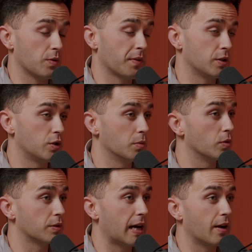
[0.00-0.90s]
you have to
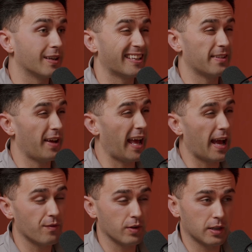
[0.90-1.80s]
double down and give
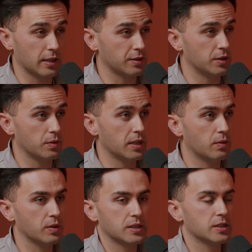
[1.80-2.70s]
everything to it,
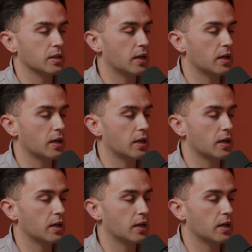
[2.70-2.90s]
which is,